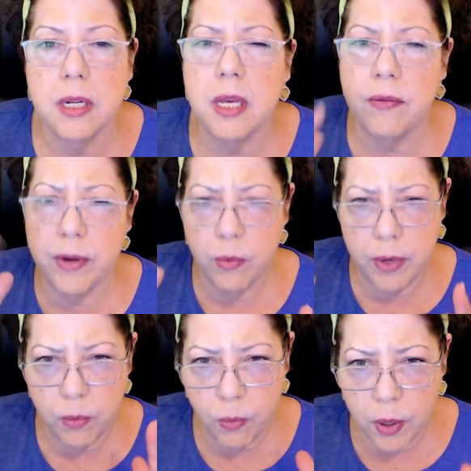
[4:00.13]
even
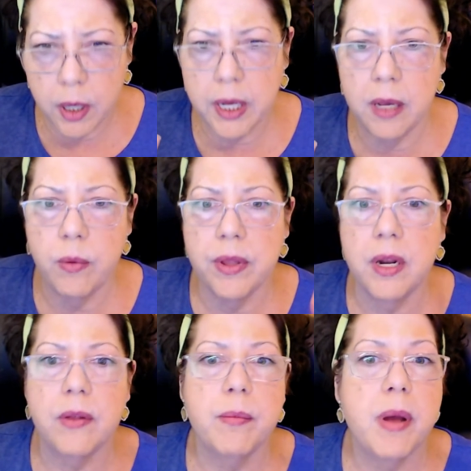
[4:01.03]
when working with
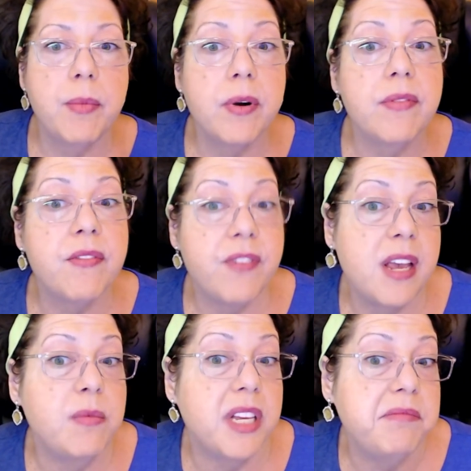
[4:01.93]
another member of the
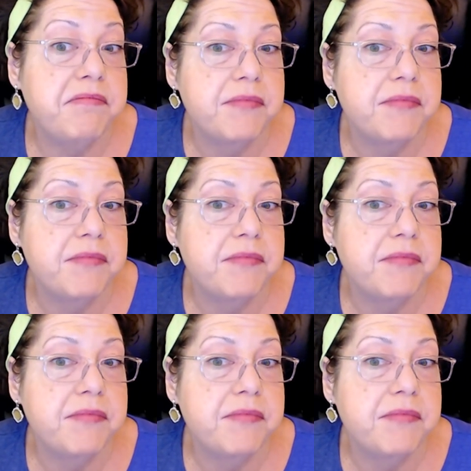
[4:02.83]
family.